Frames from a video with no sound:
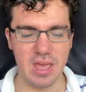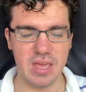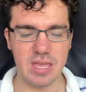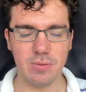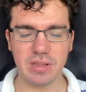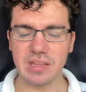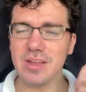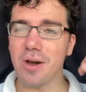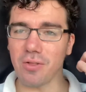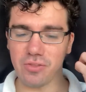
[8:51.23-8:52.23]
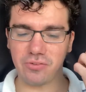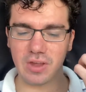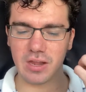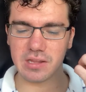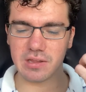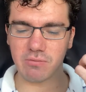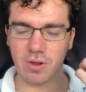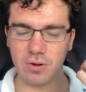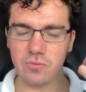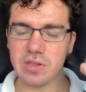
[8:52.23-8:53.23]
he was still the fastest
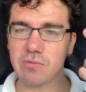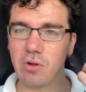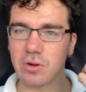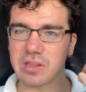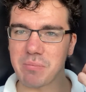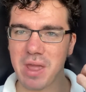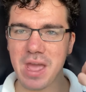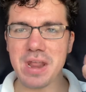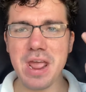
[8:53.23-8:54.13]
runner, the strongest man,